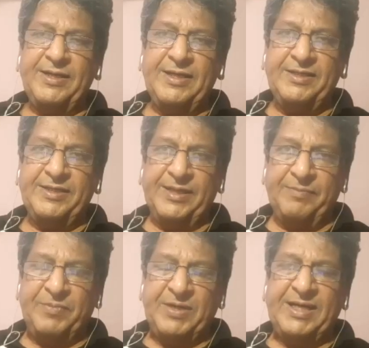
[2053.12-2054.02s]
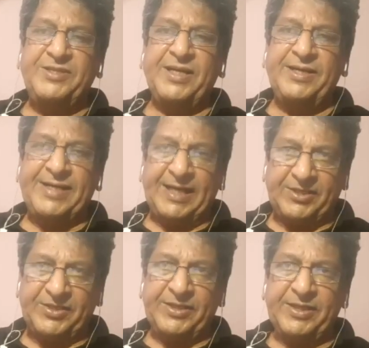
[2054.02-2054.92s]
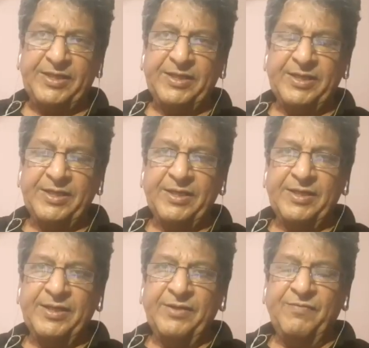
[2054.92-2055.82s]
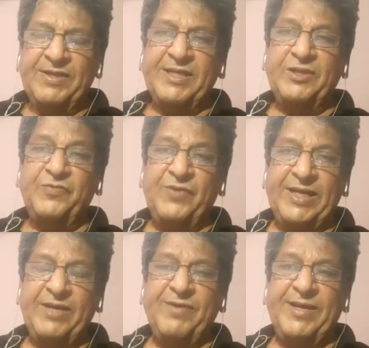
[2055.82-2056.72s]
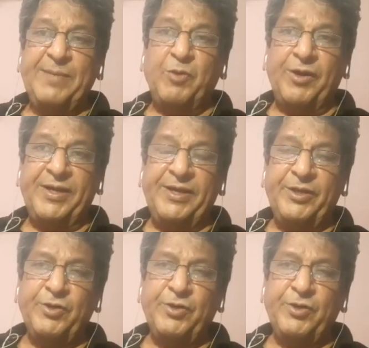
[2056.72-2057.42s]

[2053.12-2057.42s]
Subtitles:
is a ancient text which is very, very important.